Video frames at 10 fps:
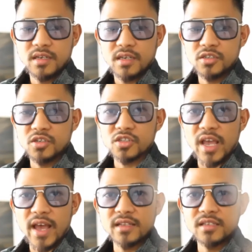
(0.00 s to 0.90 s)
It just
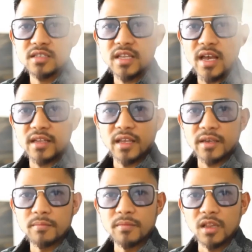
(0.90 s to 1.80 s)
adds that like
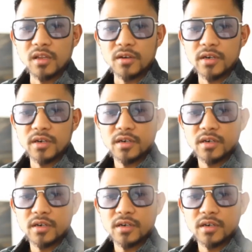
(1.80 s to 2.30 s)
blur